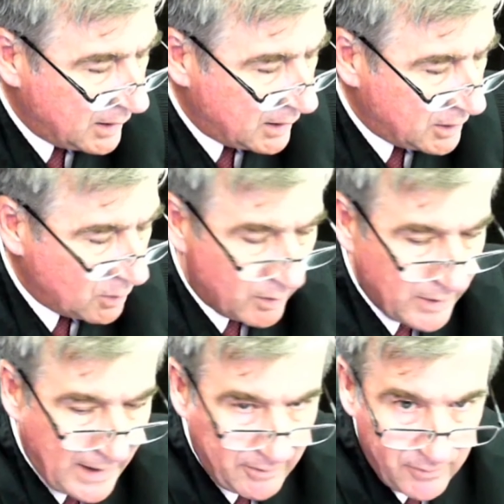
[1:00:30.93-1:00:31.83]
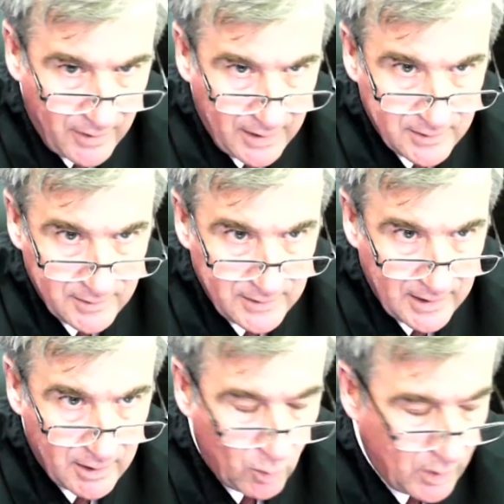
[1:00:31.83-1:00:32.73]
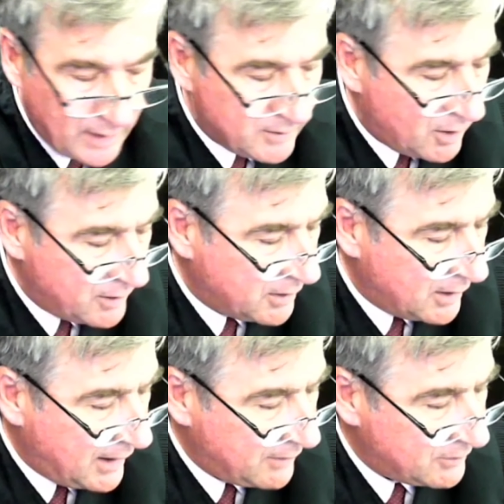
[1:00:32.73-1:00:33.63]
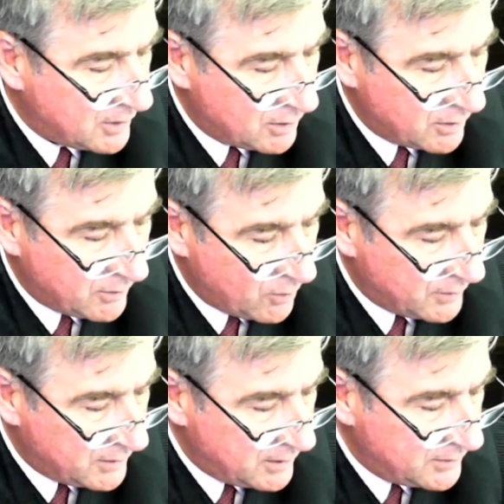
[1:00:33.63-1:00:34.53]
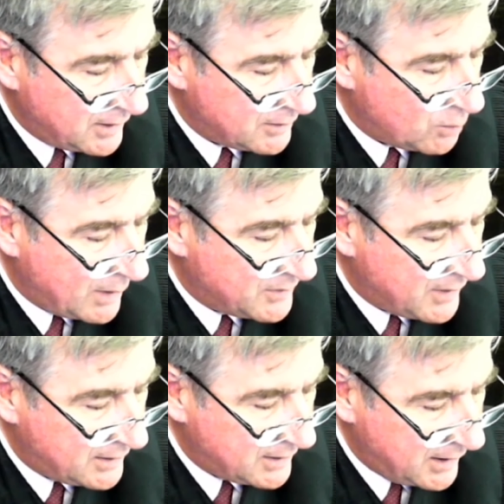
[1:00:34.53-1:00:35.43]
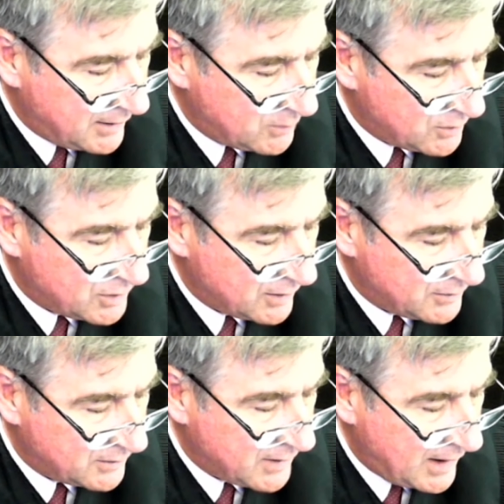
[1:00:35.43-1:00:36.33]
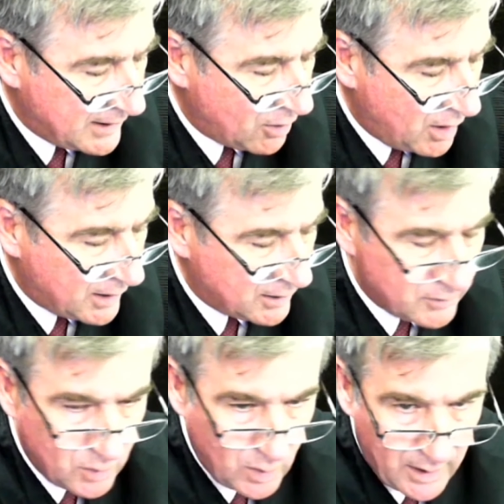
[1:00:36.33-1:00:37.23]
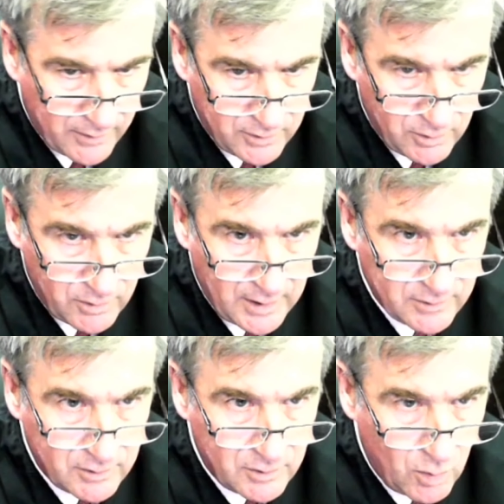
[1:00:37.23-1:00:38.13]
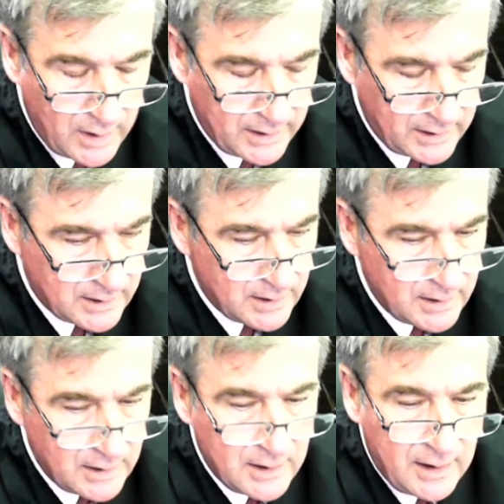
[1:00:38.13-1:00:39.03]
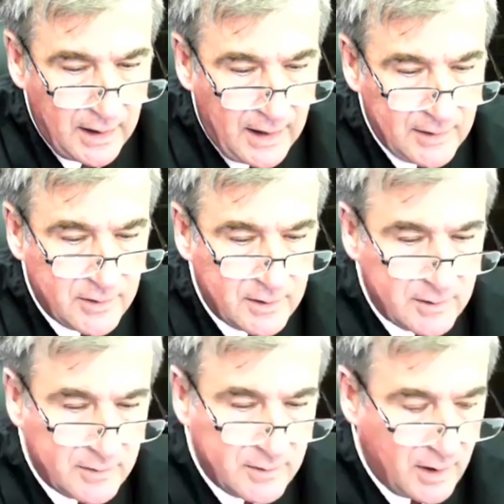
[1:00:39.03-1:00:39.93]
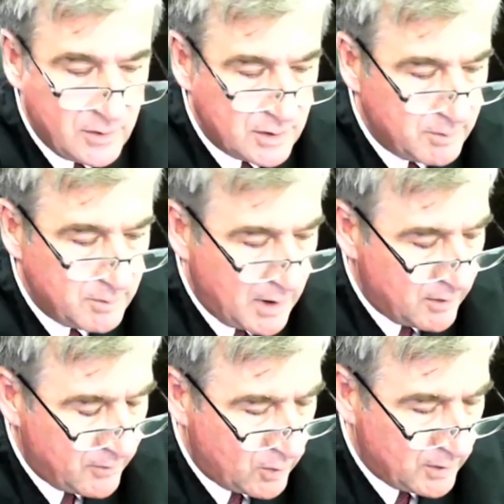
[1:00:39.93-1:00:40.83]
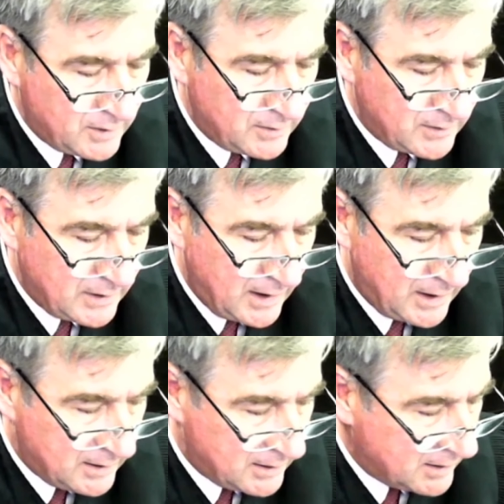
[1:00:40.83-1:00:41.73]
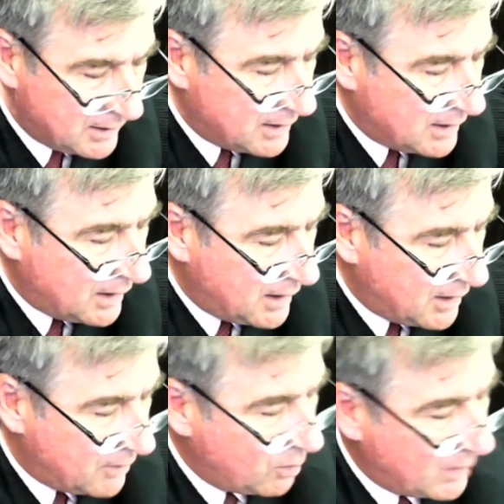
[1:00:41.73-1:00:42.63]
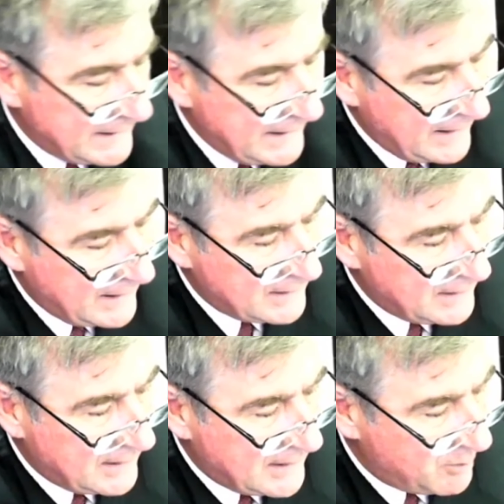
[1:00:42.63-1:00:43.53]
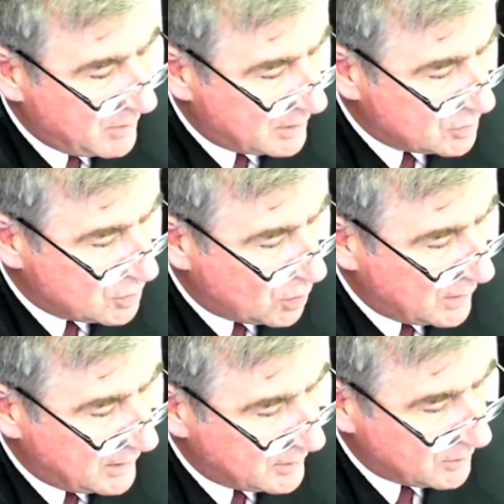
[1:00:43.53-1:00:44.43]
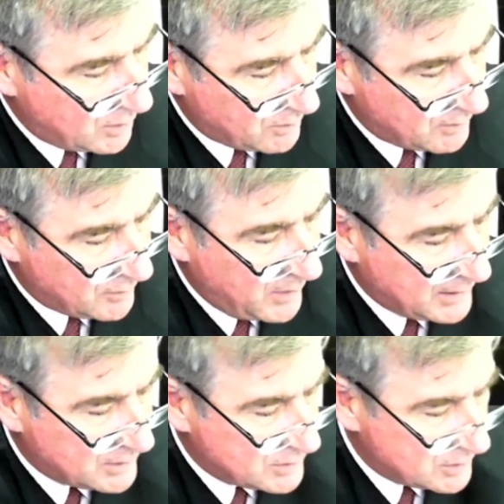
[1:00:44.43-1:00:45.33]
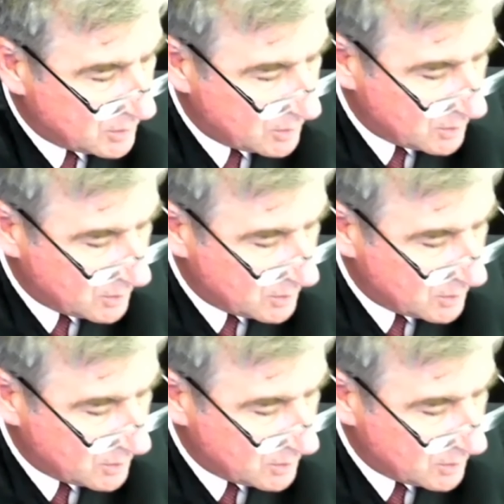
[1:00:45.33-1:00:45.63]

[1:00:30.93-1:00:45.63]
You will not find this yet on Westlaw. You're going to have to go to the 4th DCA's website. The case was just decided August 12th, 2020. Excellent discussion by the 4th DCA of what can and cannot be enjoined with respect to